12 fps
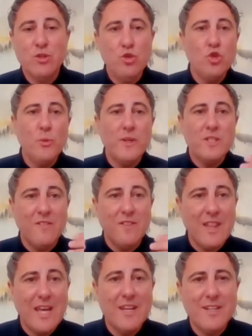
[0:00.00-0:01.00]
new ways
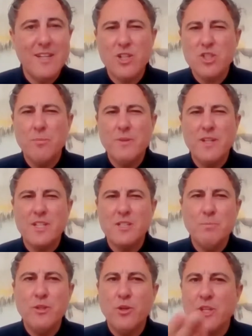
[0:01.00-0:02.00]
of learning or something
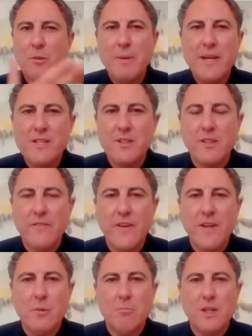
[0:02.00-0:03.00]
that's been on your personal
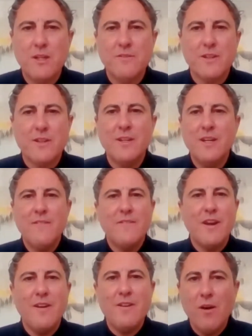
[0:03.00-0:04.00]
development plan for
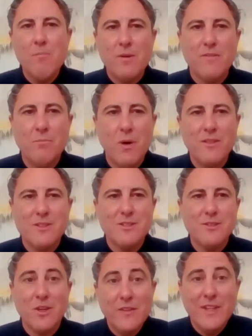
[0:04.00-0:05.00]
a number of
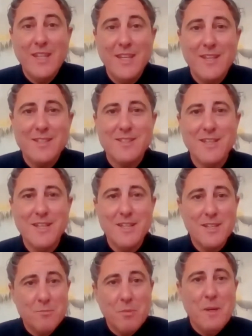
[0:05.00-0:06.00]
months or even years?
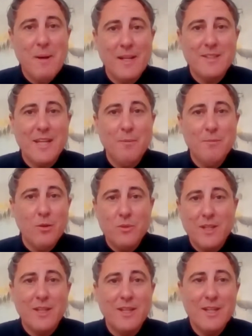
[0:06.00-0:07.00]
There's maybe a bit of time now
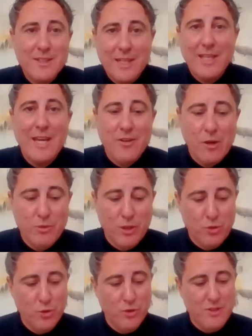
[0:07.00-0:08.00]
to get around to
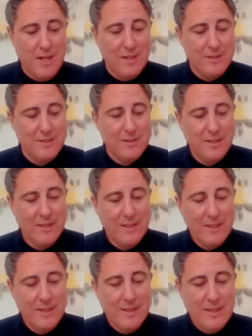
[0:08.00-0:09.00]
doing that.
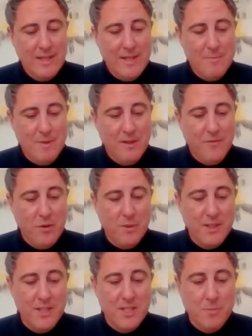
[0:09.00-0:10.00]
And from a
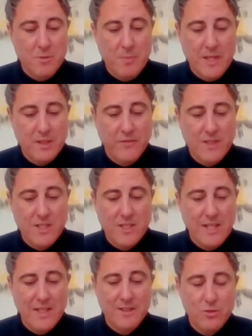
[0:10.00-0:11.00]
leadership perspective, as I
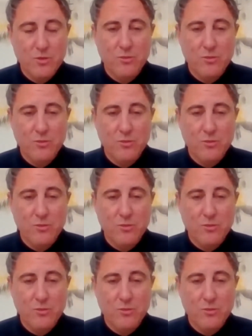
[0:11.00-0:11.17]
said,